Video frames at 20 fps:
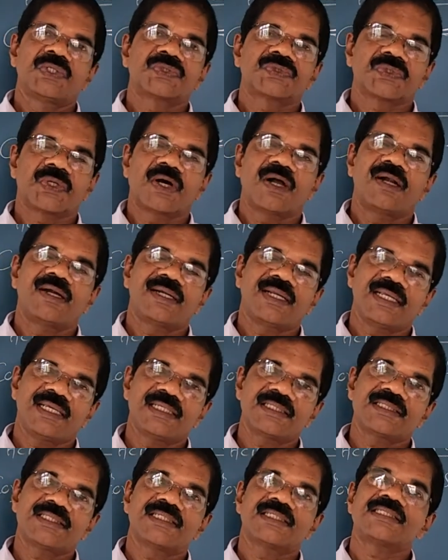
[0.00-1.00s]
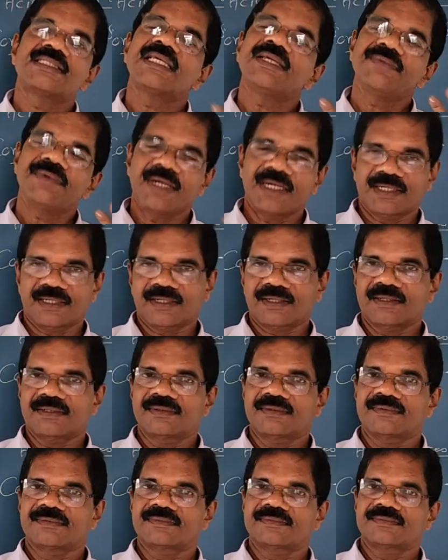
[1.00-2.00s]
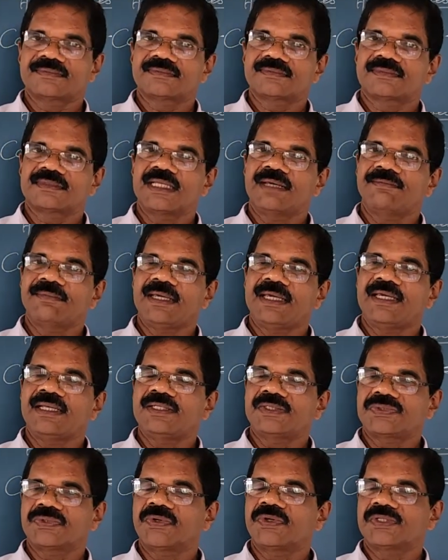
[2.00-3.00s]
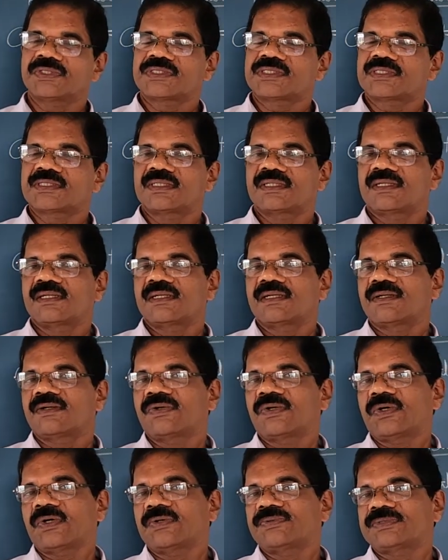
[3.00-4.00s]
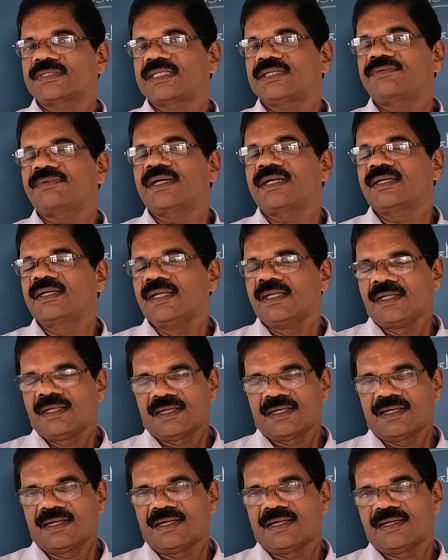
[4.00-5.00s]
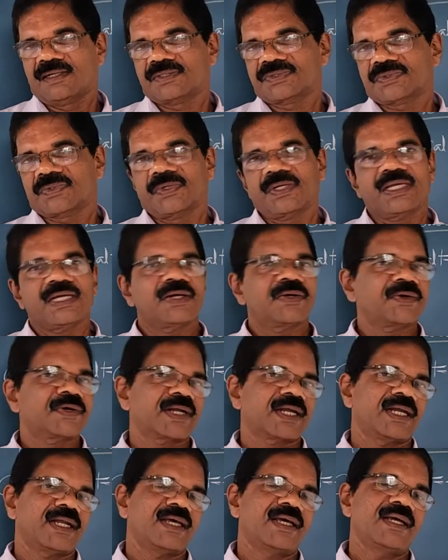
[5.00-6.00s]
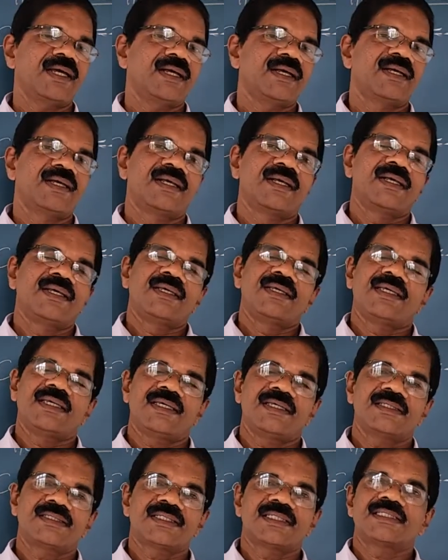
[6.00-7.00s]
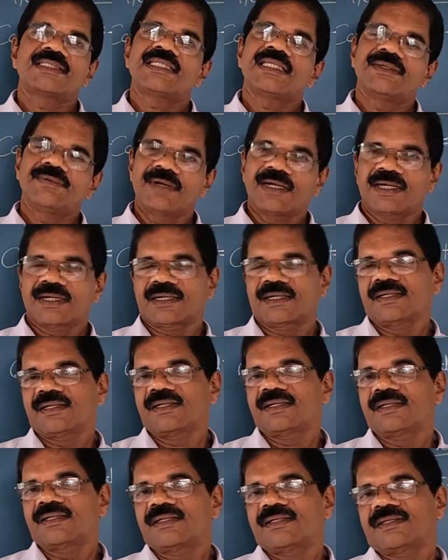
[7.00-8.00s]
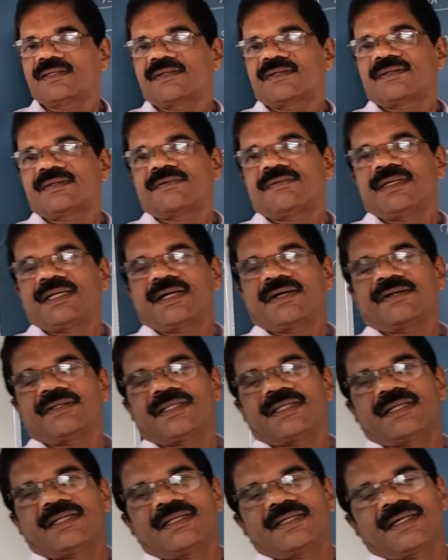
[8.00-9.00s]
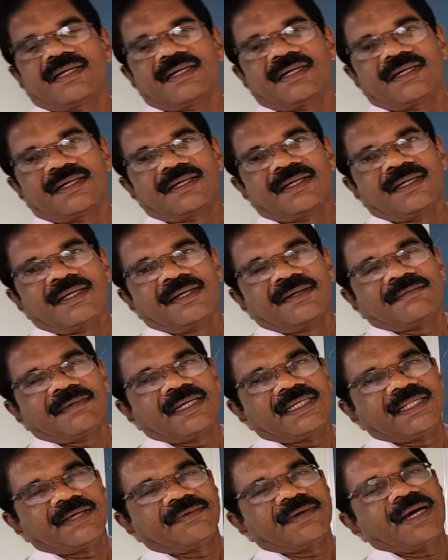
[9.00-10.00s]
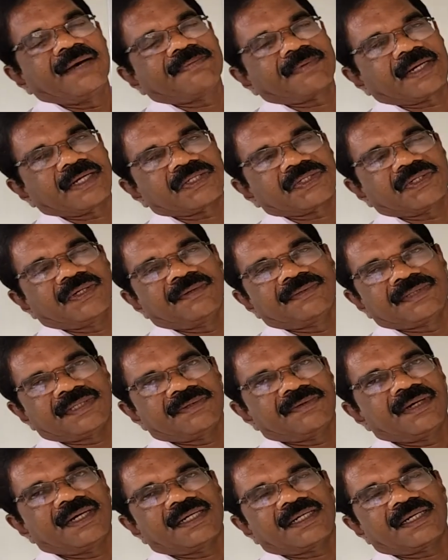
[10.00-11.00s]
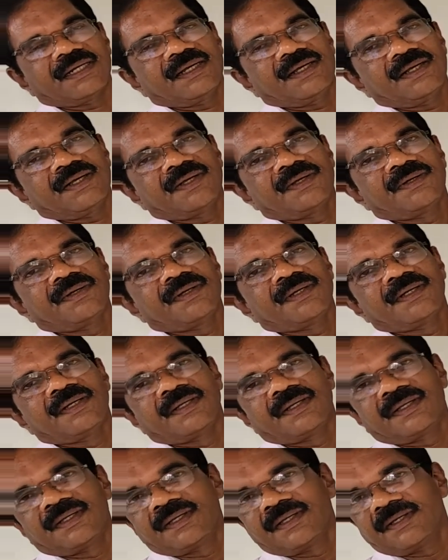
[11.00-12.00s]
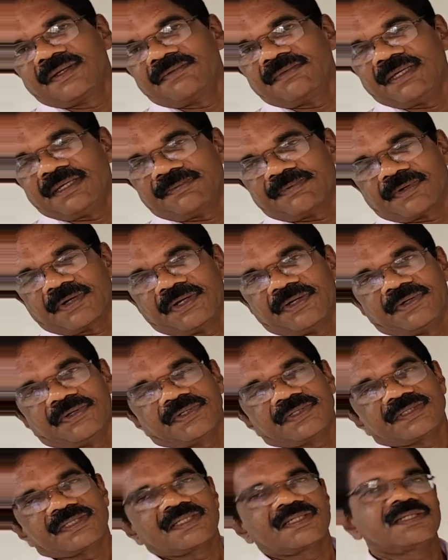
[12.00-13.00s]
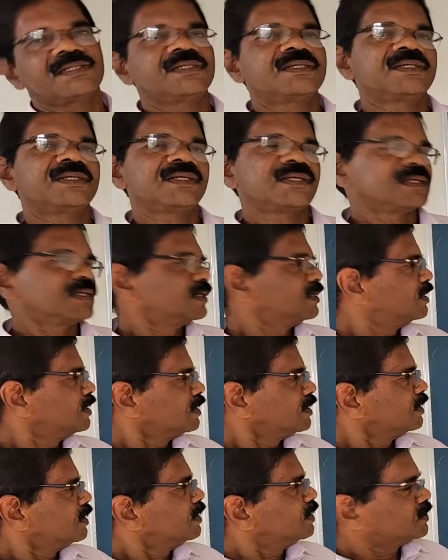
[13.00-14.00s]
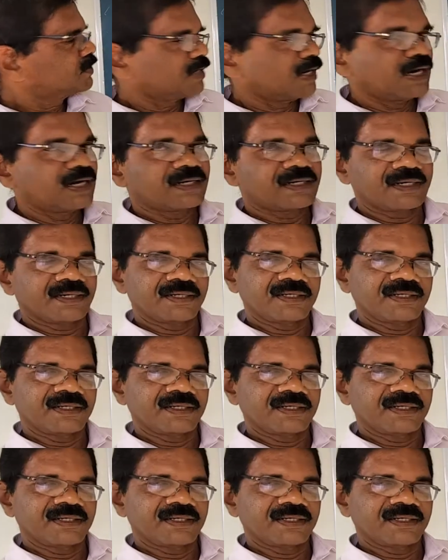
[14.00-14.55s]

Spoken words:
salt is seawater. The main source of sodium chloride is seawater. Because by the evaporation of seawater, we produce salt,